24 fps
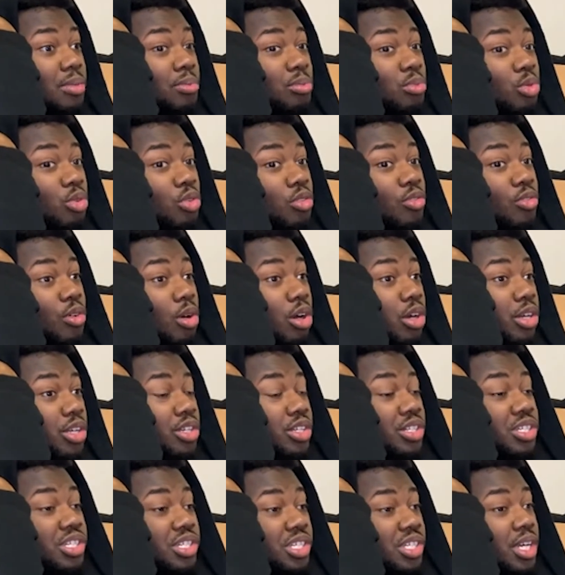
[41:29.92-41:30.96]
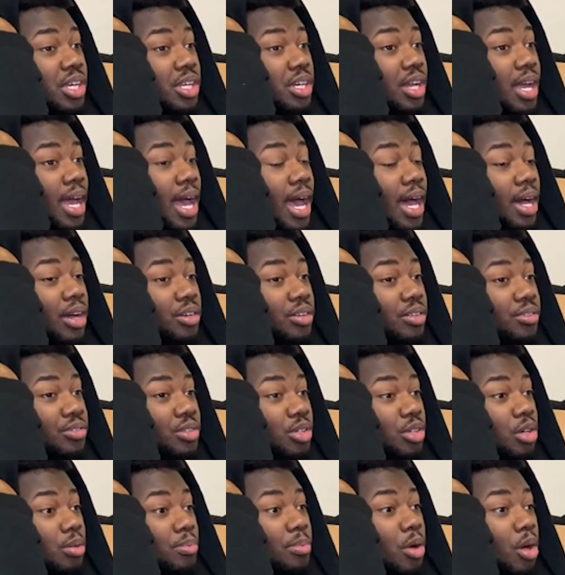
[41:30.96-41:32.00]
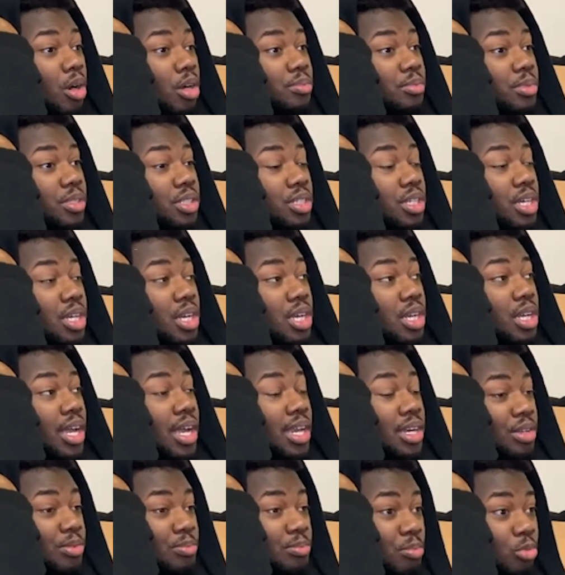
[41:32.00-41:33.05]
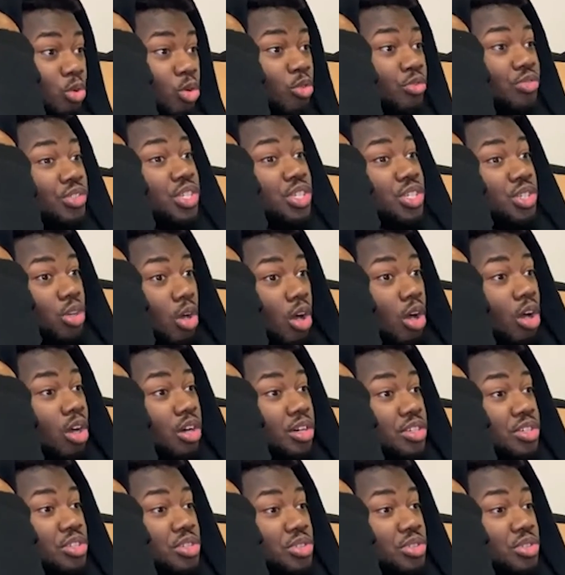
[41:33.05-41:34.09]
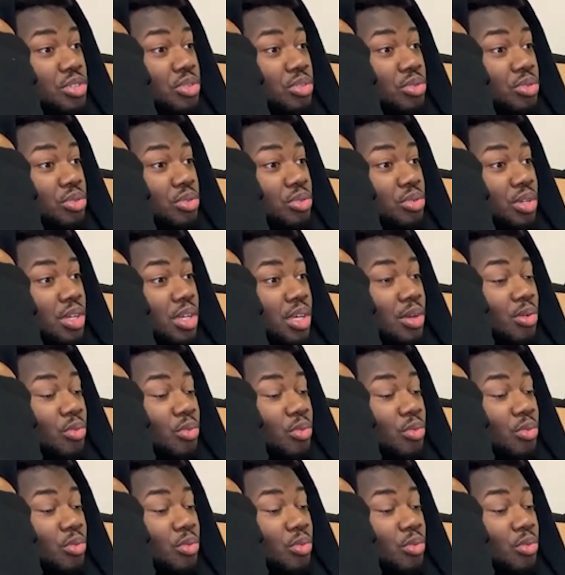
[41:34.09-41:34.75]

We had to move all your shit out of your apartment and move the dogs too.